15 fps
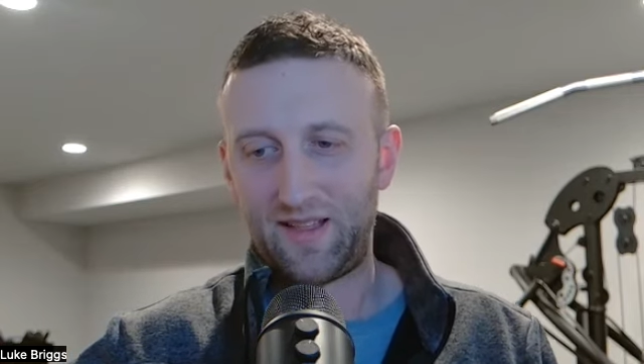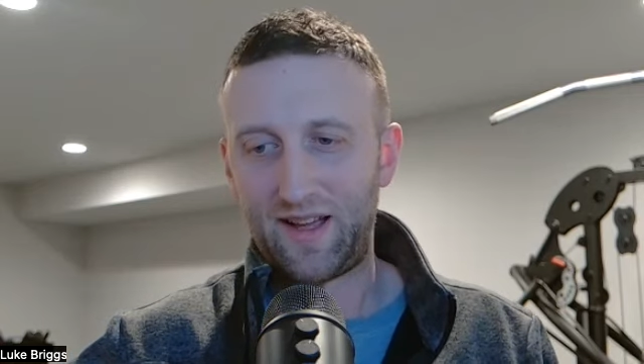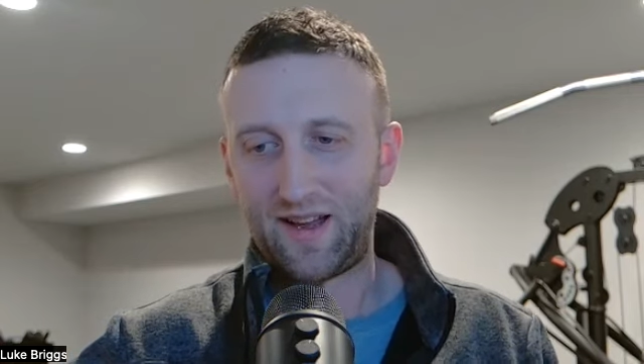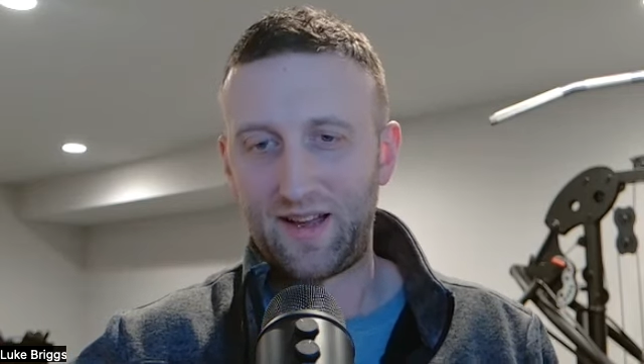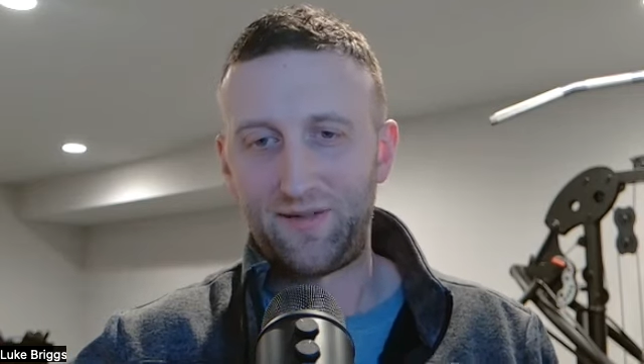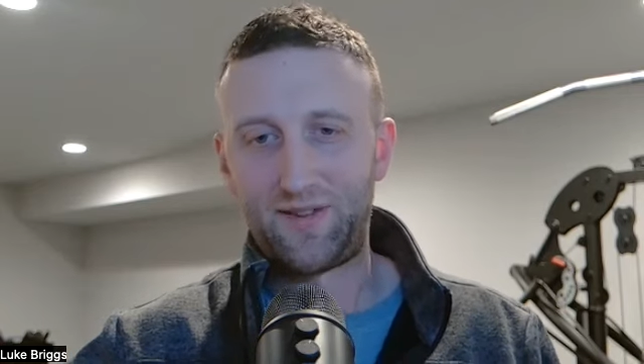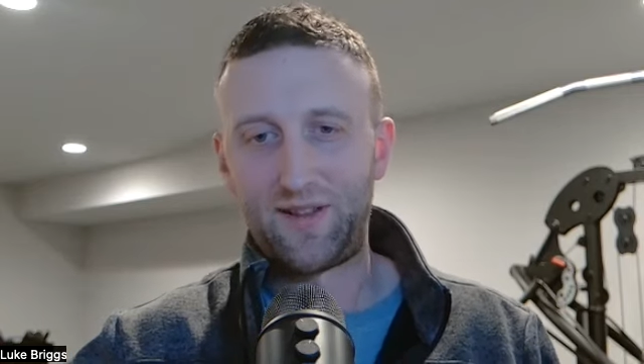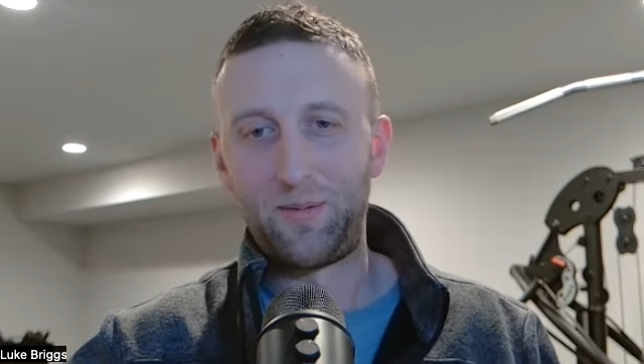
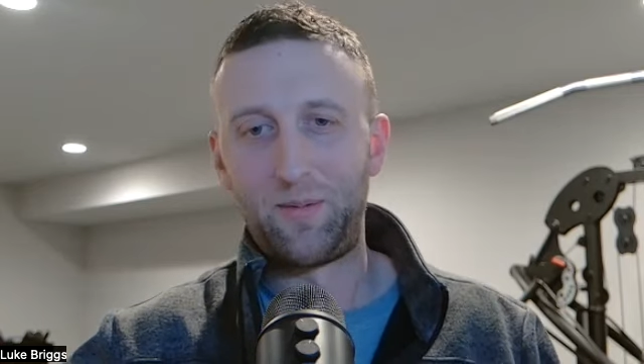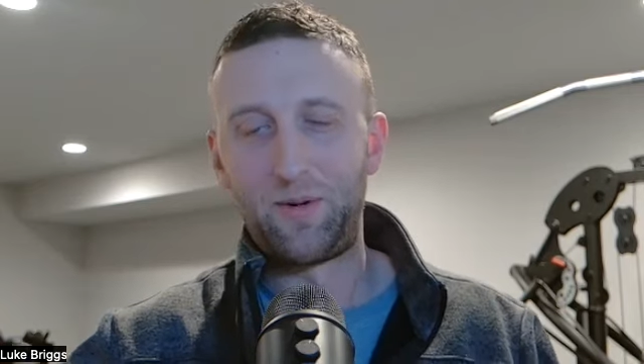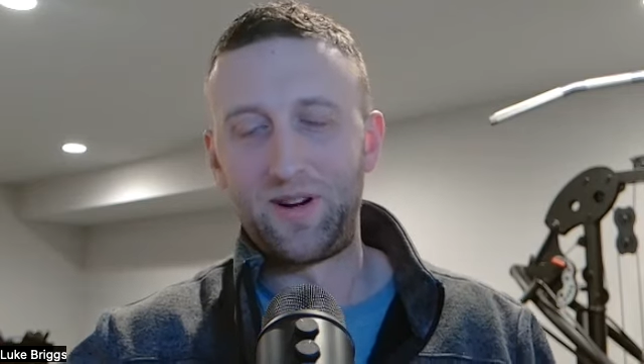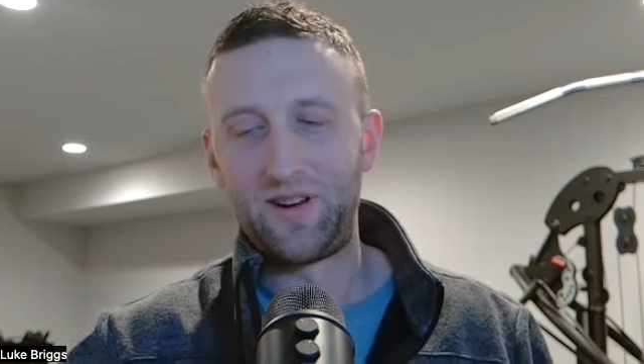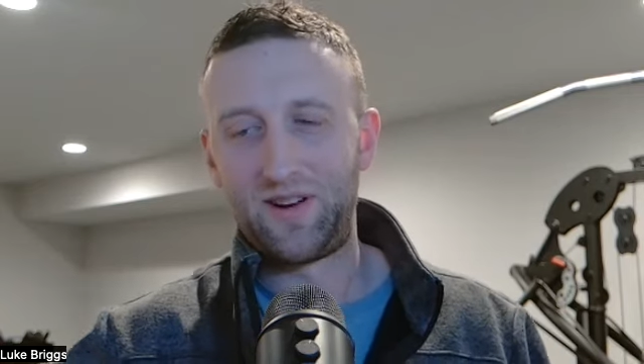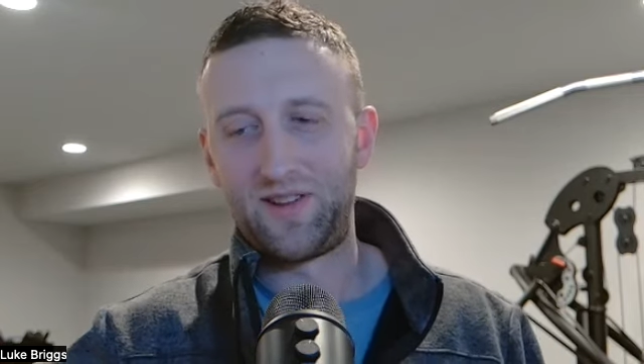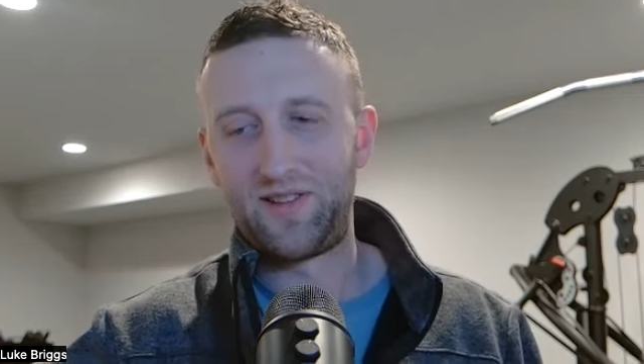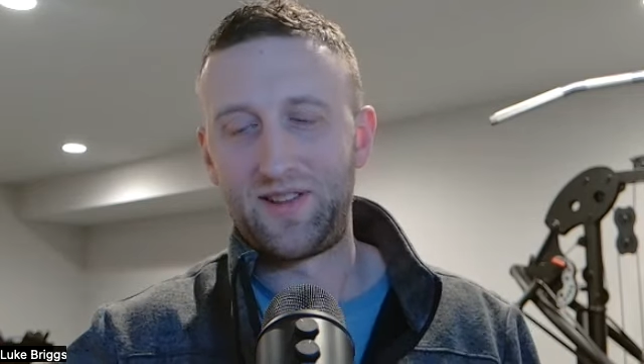Like if someone
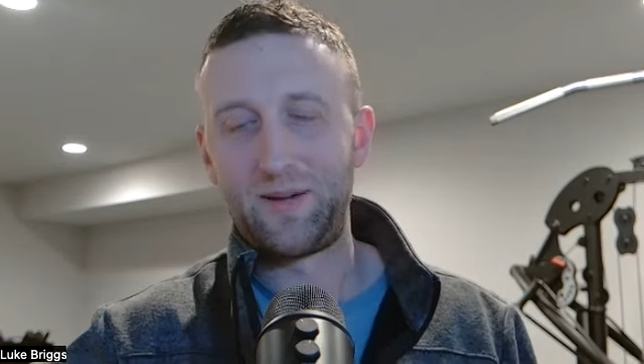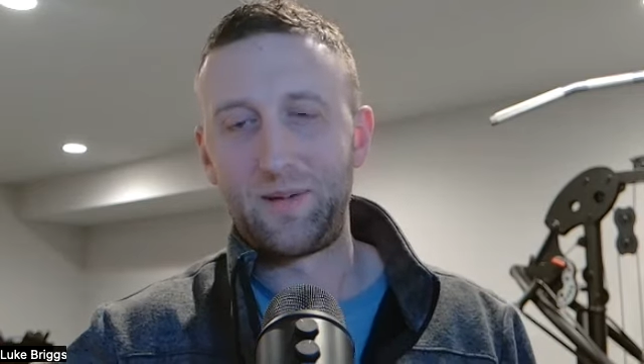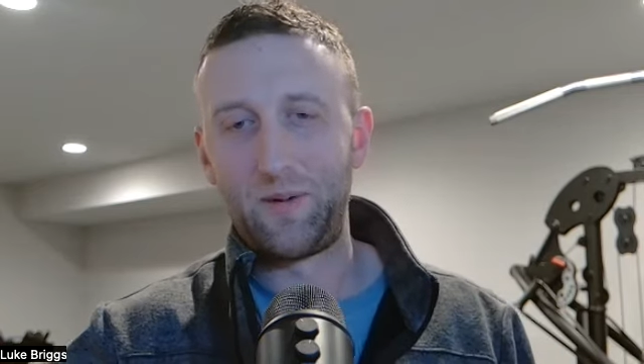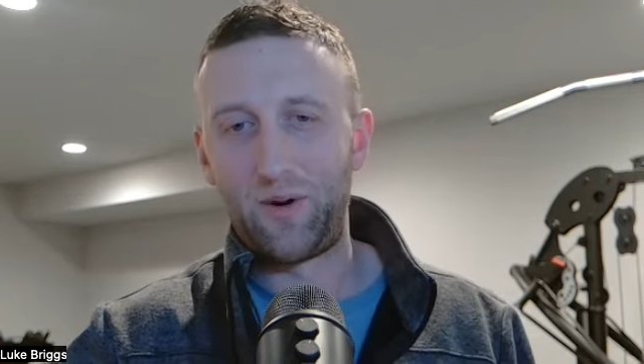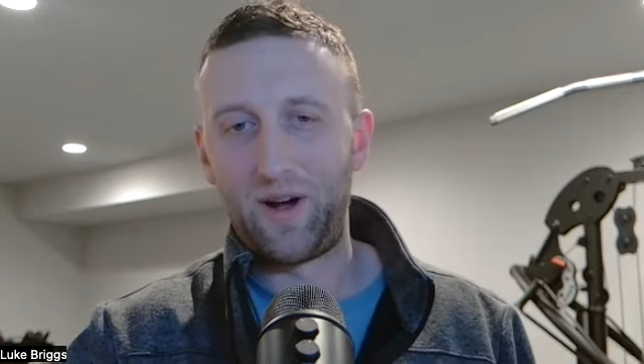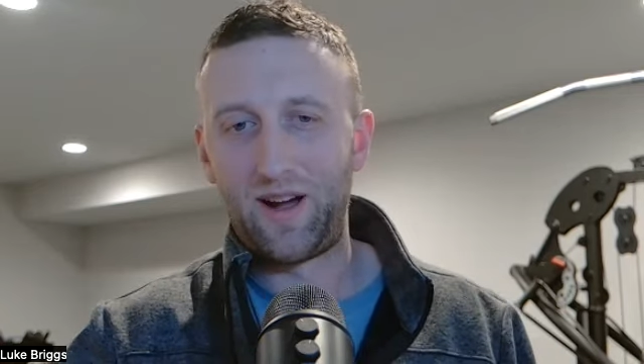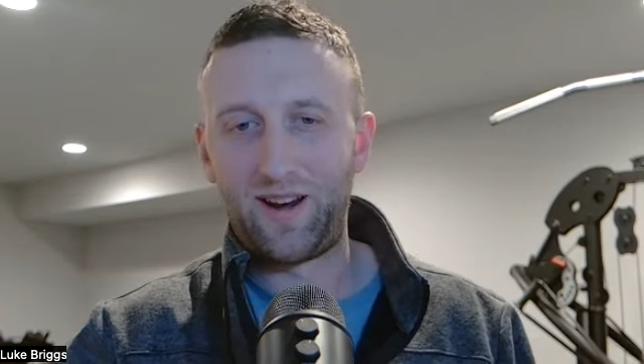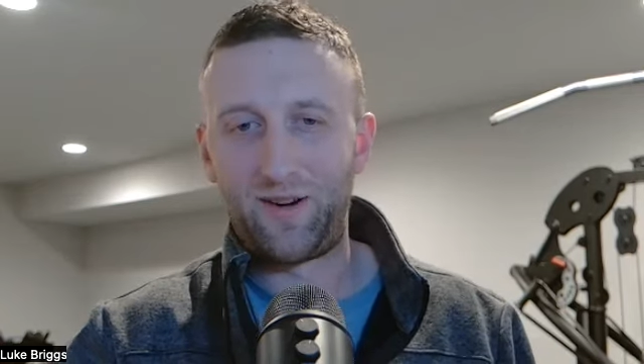were to just see me
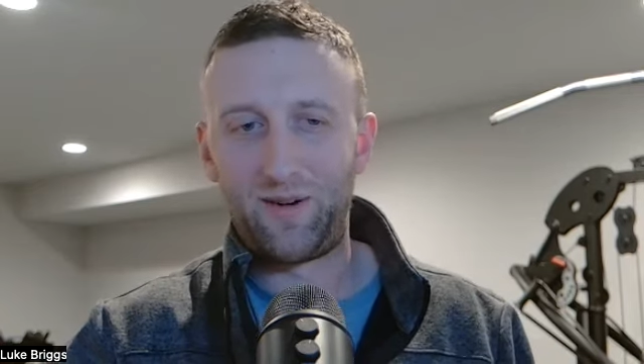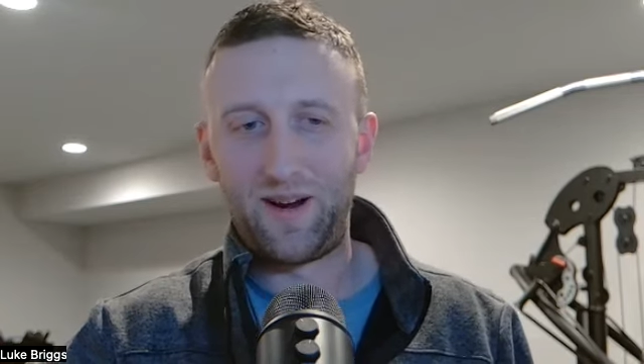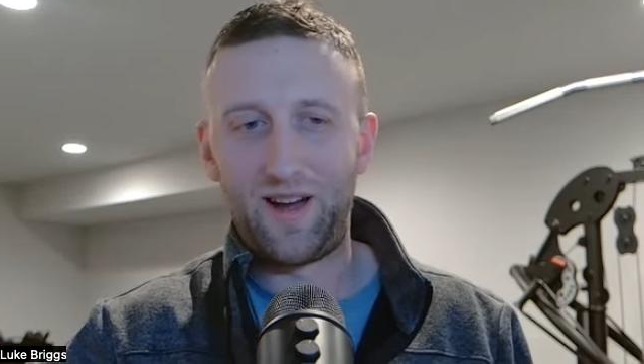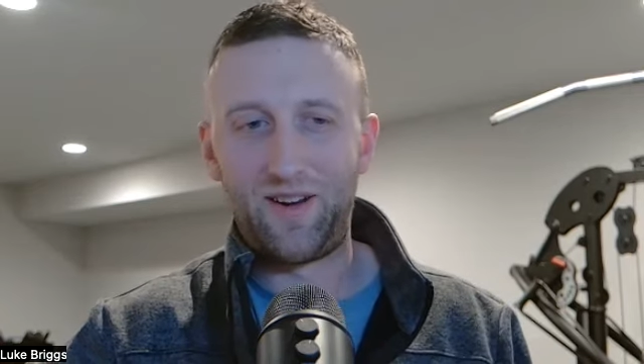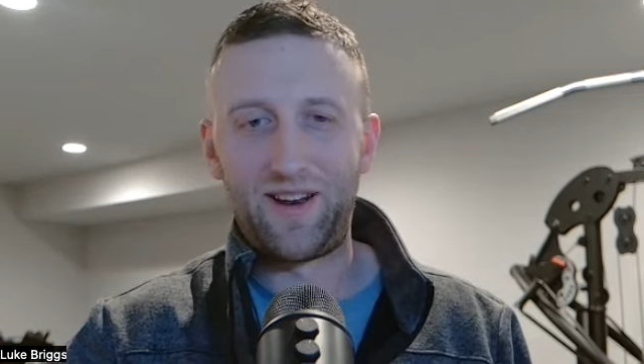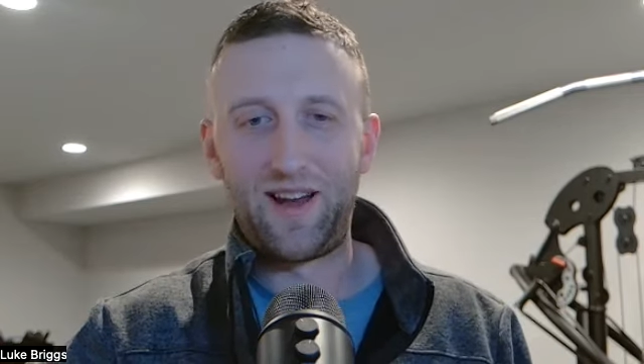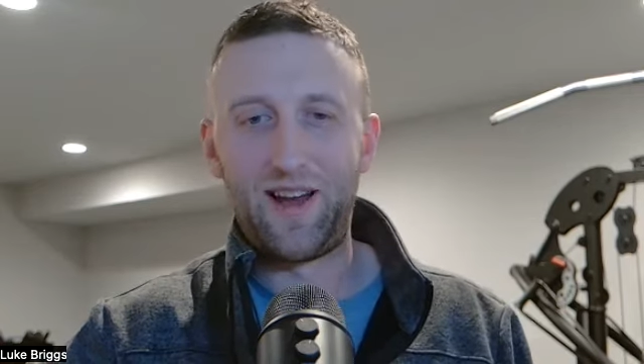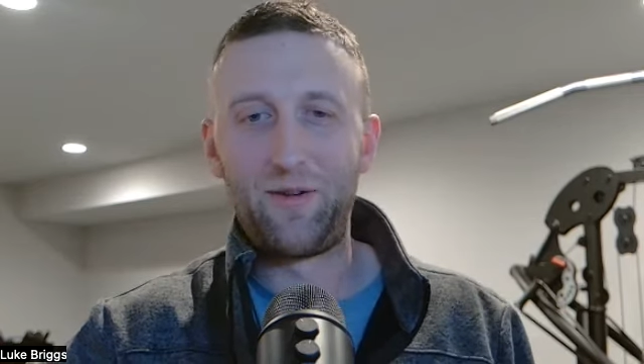walking around,